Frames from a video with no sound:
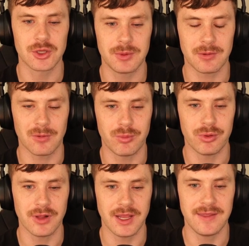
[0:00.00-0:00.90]
be able to
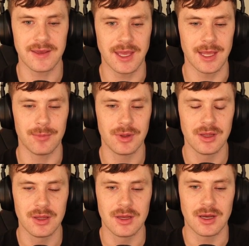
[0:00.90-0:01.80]
play the game,
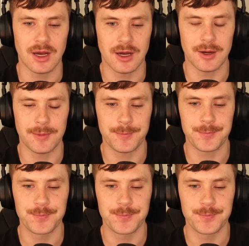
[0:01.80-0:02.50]
but